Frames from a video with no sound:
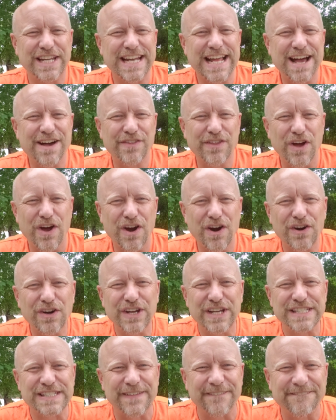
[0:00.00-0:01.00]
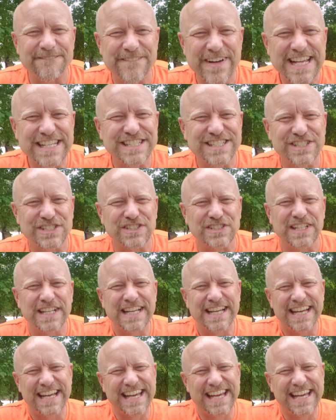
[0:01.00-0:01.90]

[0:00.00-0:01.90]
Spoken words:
and how the ark is a vessel.